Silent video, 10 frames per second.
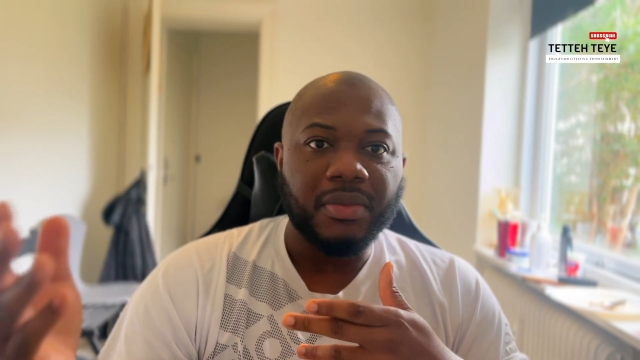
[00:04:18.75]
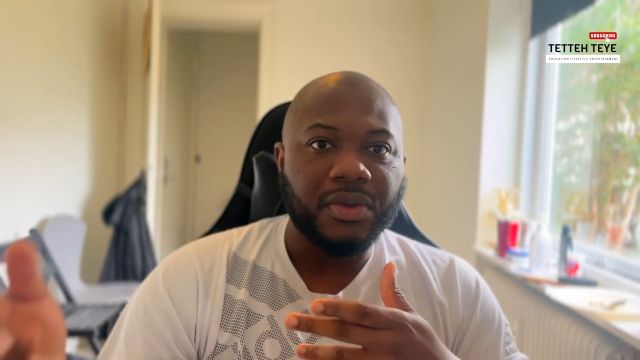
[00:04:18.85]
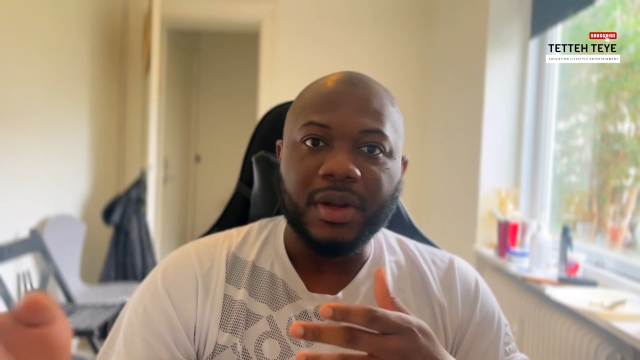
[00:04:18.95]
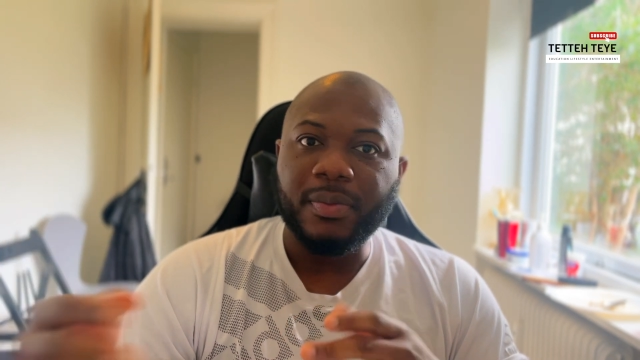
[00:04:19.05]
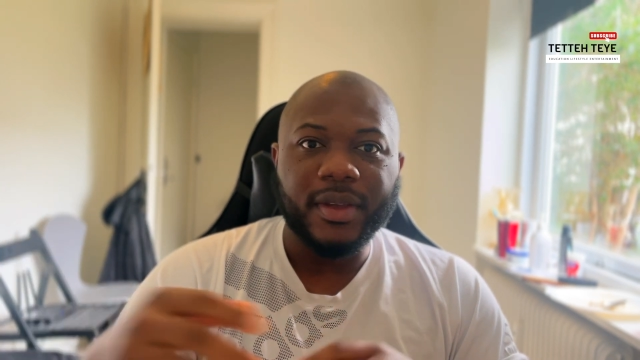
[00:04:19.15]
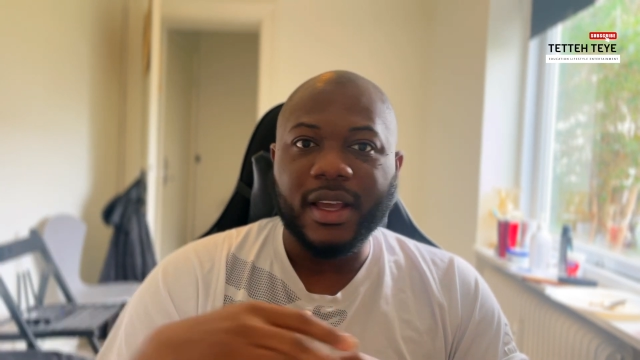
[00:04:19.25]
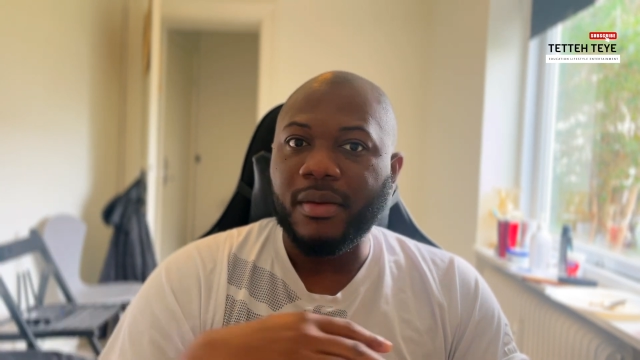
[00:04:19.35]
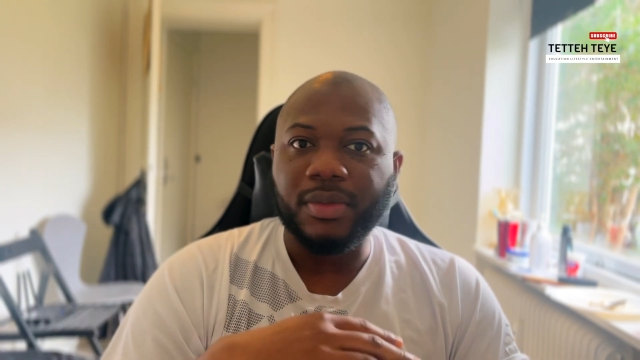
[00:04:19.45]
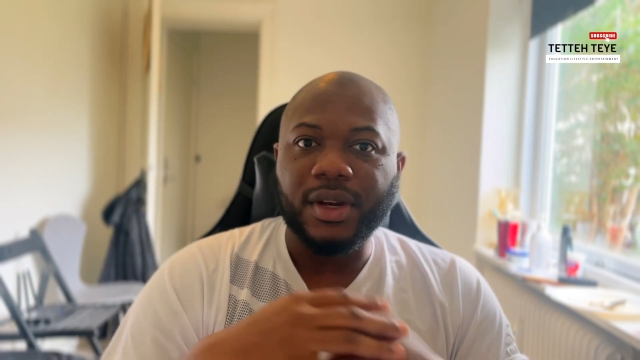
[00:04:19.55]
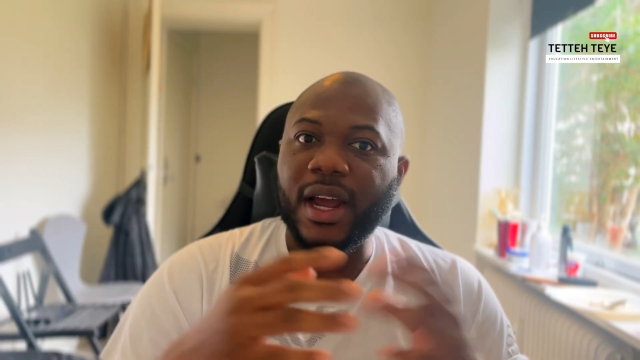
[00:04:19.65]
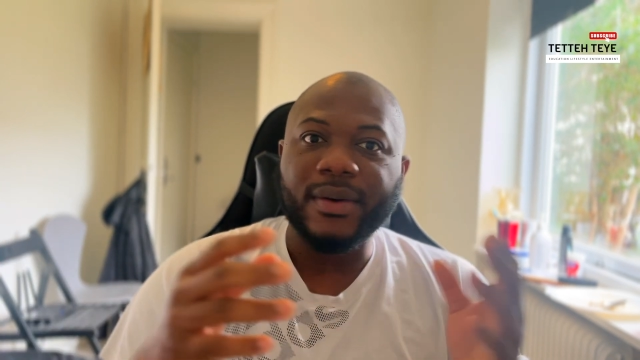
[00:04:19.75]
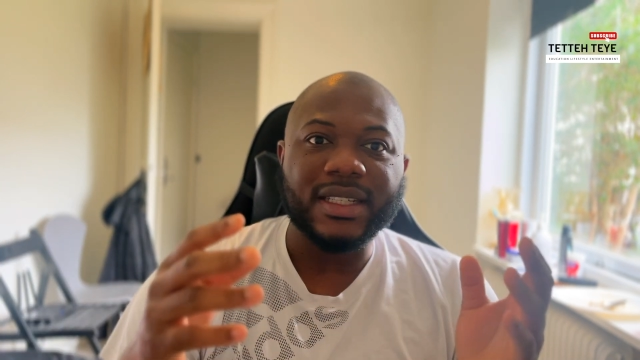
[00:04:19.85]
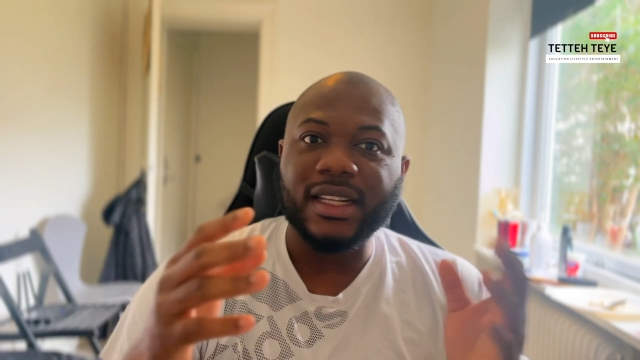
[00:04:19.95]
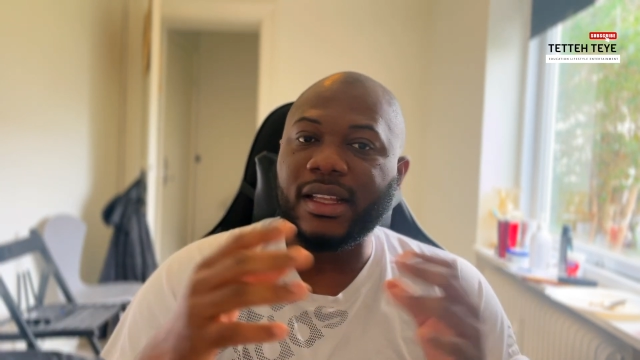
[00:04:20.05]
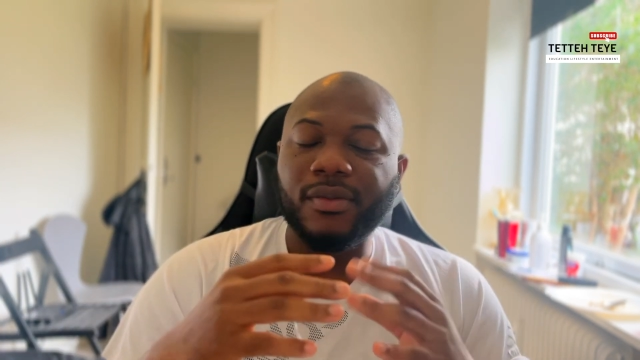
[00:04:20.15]
3 p.m., 3 hours
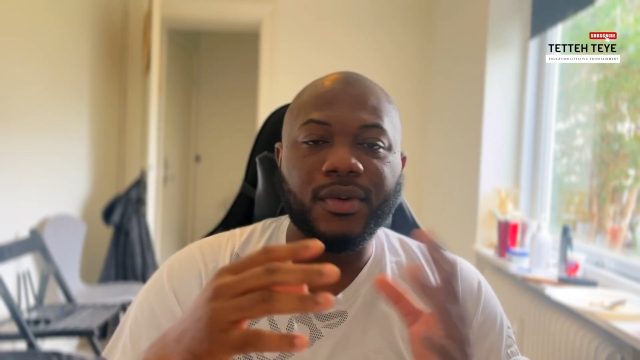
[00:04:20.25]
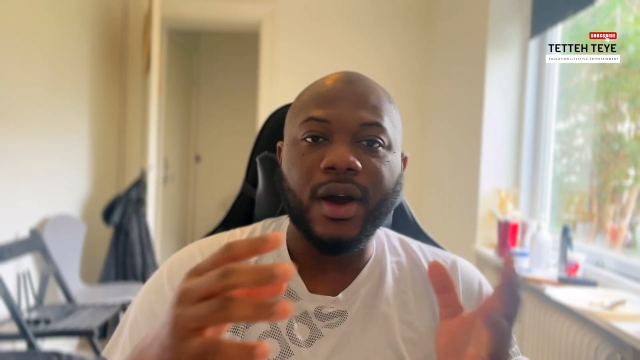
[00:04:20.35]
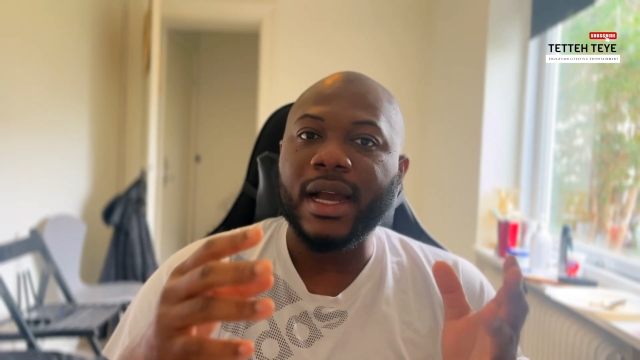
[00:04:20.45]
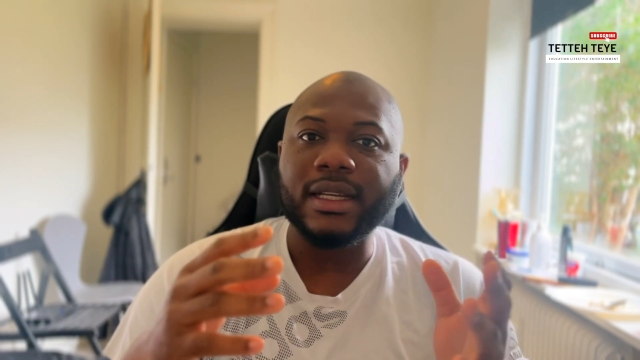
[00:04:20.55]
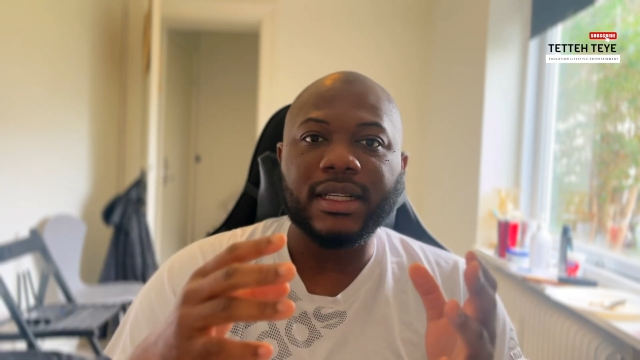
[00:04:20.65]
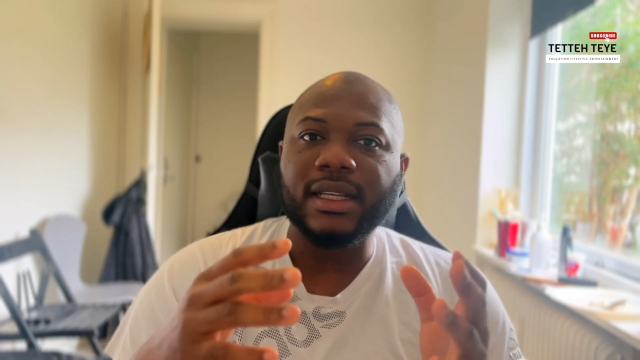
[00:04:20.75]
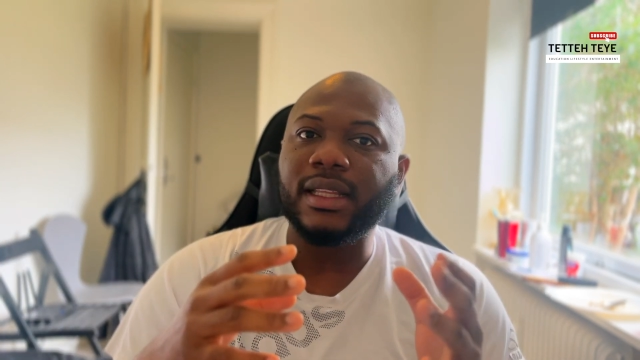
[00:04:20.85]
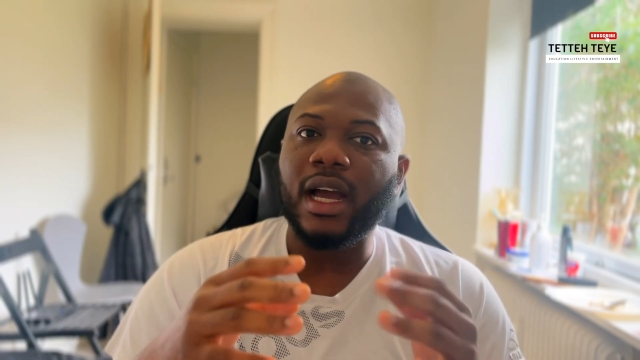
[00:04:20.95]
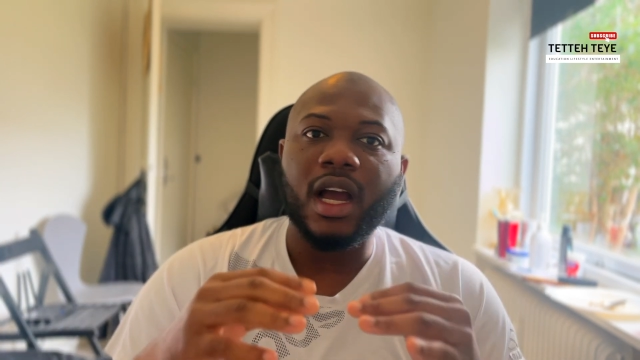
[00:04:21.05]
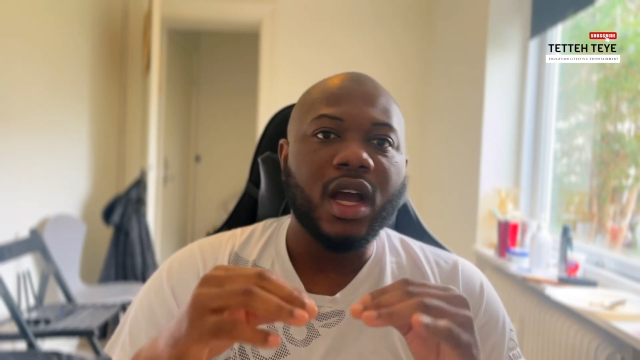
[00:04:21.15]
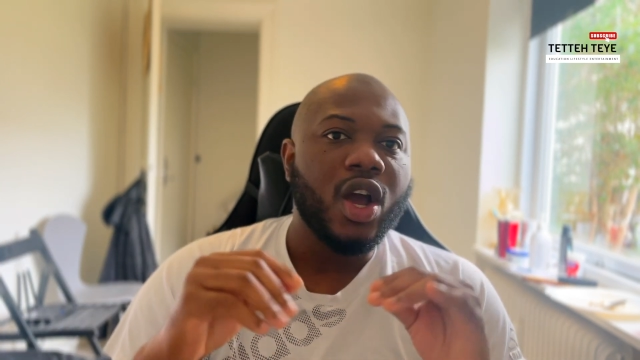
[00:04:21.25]
later, 4 hours later.